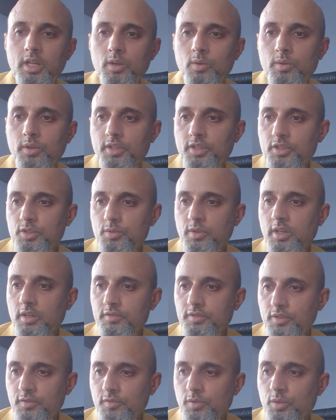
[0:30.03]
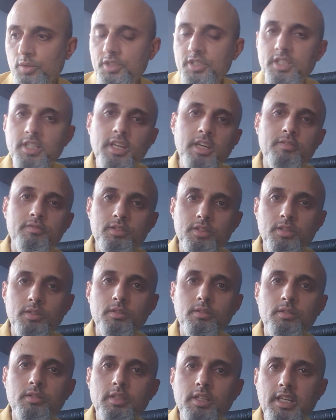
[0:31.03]
with a 12-40 f2
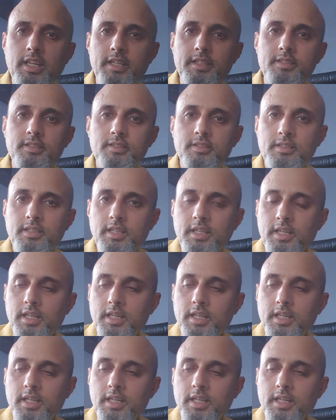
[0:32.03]
lens.